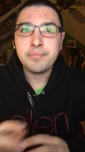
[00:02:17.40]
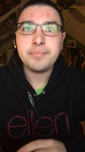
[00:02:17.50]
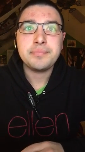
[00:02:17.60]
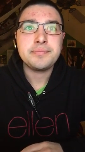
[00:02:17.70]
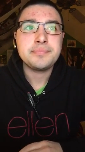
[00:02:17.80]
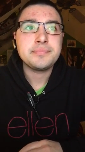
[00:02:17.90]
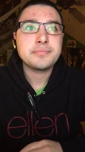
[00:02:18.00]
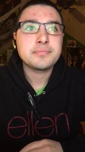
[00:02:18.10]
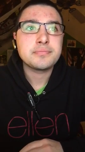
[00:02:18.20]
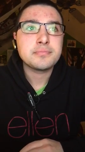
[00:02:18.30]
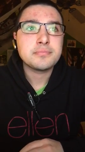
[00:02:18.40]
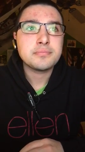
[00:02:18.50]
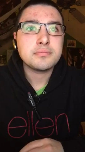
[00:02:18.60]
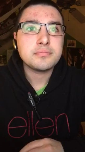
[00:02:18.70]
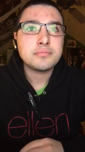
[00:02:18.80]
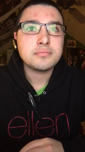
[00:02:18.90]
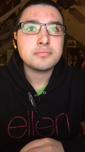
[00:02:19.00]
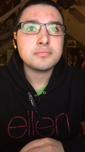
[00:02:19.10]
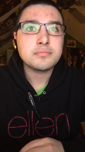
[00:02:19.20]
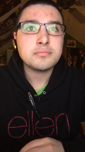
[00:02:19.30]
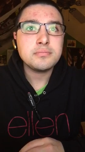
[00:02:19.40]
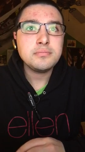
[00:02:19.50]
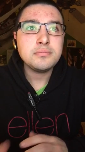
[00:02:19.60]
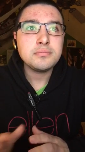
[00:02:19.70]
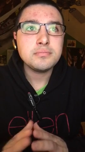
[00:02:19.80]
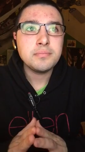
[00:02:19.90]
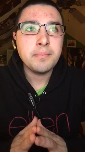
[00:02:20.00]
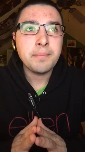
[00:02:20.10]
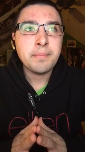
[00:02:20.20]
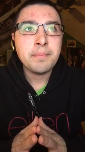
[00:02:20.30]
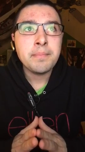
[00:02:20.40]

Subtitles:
Nobody speaks.